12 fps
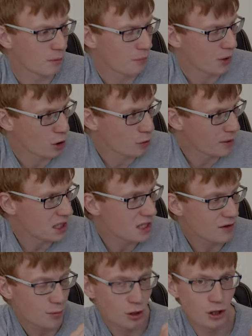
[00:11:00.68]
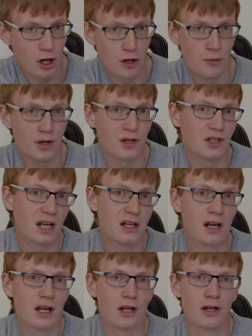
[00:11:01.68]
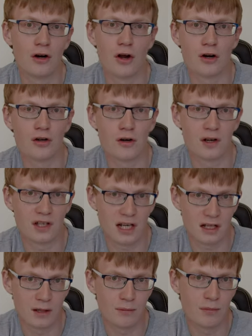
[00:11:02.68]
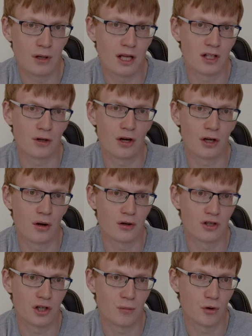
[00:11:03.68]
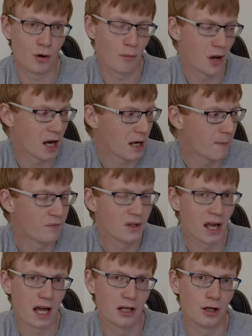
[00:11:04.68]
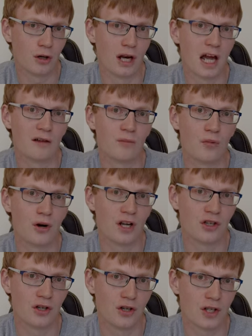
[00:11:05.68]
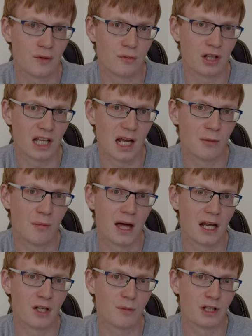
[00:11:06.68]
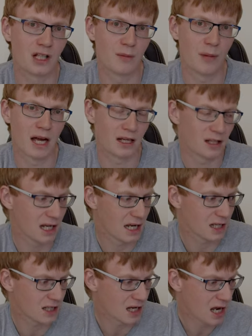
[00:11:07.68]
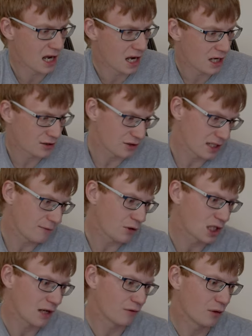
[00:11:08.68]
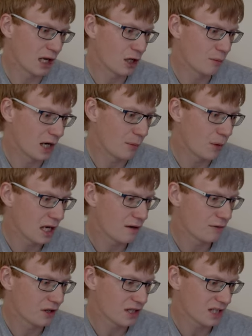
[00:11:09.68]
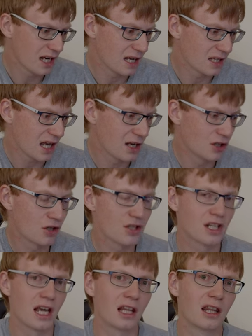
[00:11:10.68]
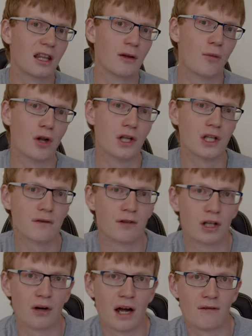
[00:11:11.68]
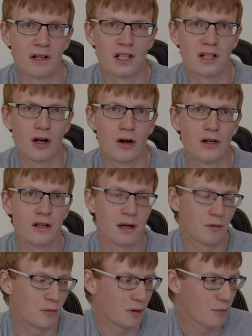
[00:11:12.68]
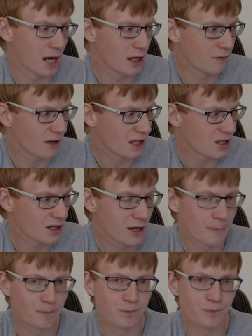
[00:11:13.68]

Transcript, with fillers: By all means, if you put the other ones in, you're not going to see them, it's going to cost you more money, and you're going to have more issues with cable management at the back of the case. So save yourself a little bit of money for this case and just get the ones for the graphics card. That would be my advice to you.